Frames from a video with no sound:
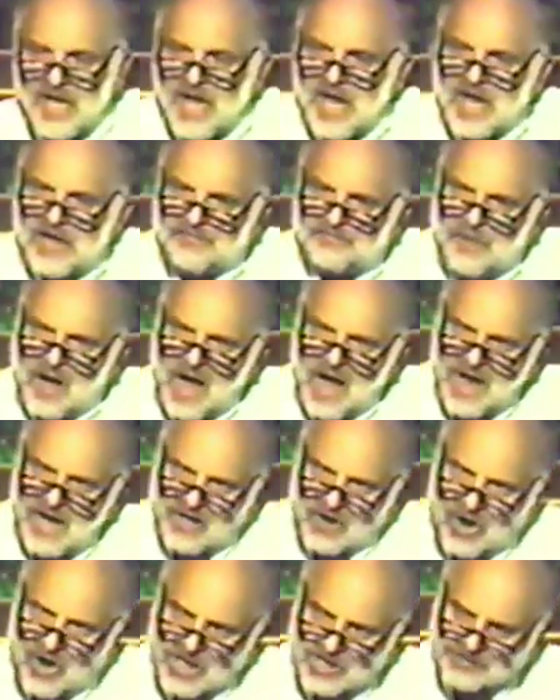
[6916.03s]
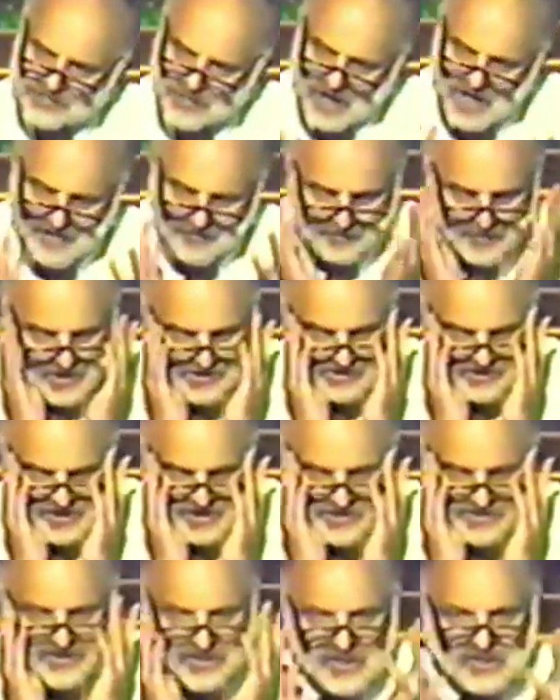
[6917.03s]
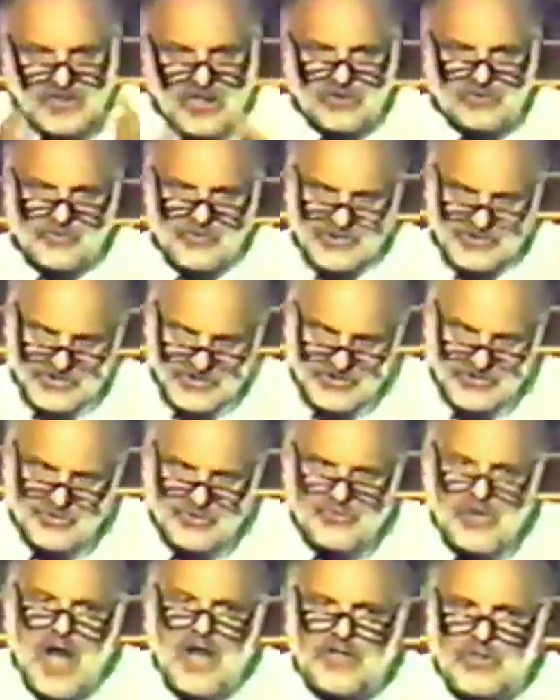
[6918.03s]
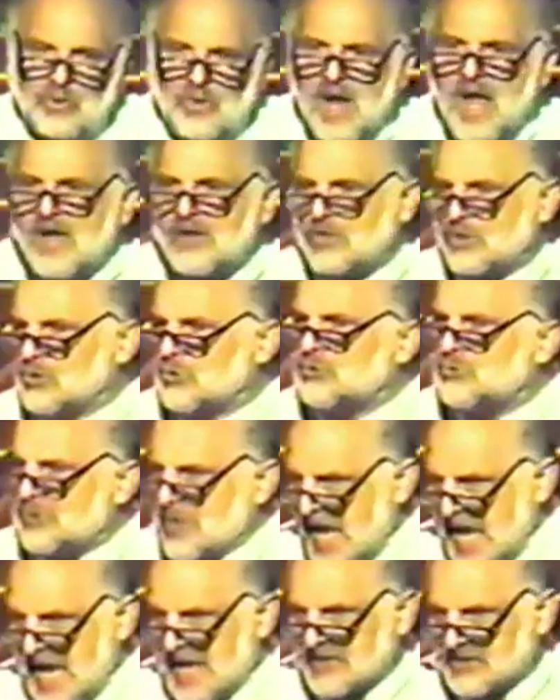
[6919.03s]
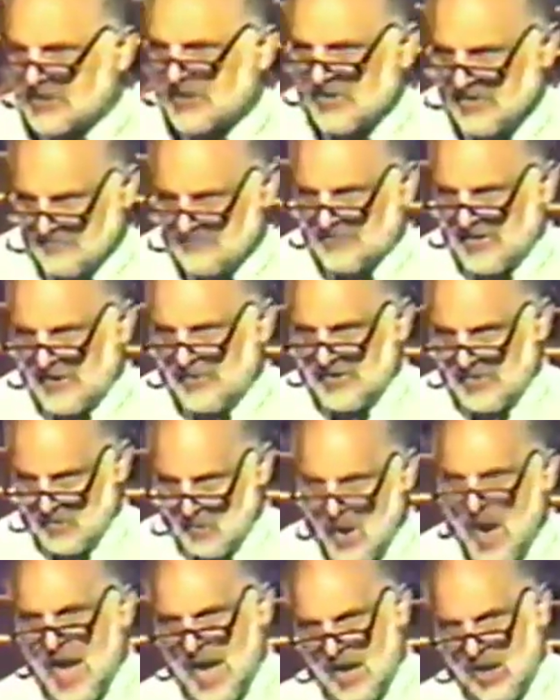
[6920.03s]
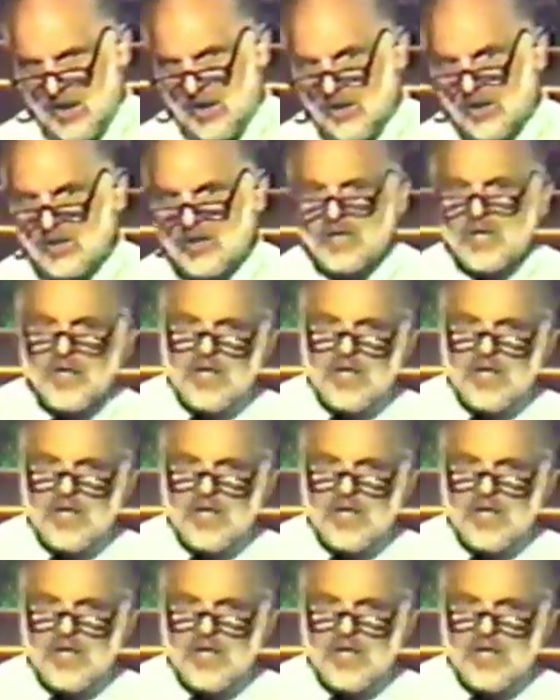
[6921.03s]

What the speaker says: And by and large, my impression is that adult Christians do not know how to do that very well,